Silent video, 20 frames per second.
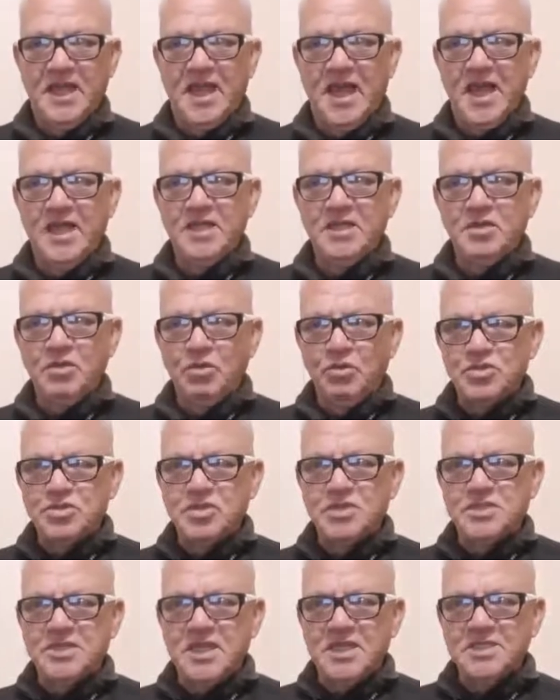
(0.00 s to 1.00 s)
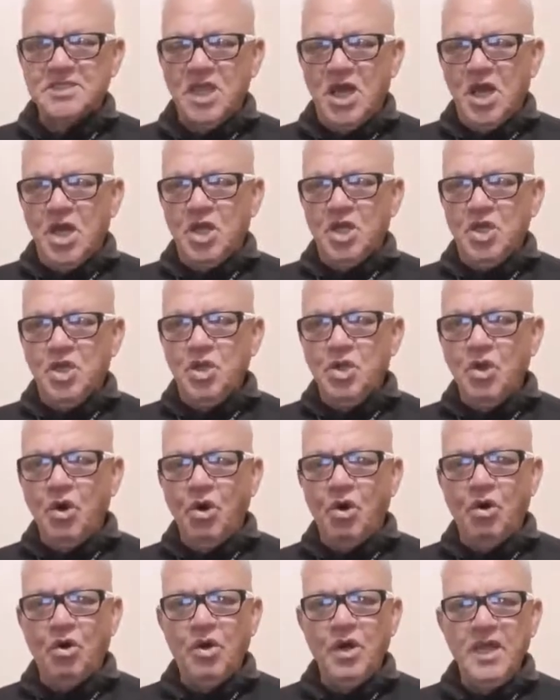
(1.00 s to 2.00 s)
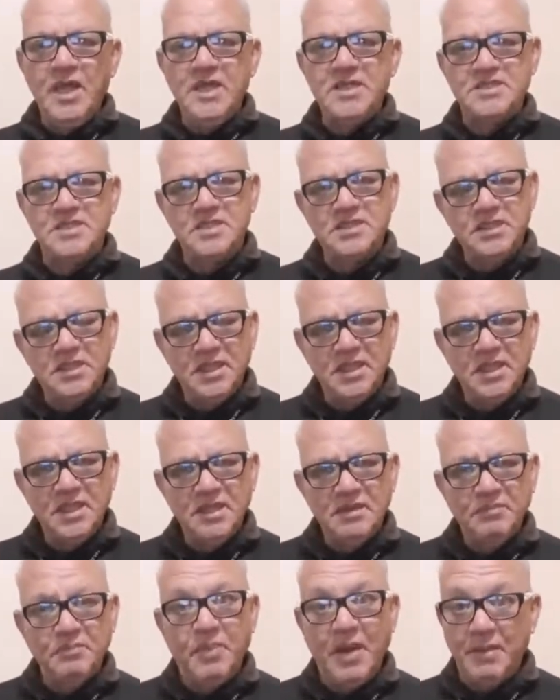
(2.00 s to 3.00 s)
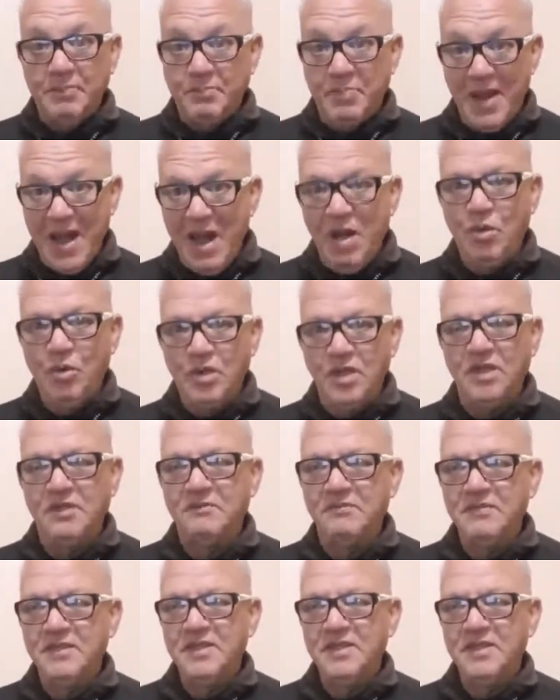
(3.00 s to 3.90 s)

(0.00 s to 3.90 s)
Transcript: And it also says, nor is it by power.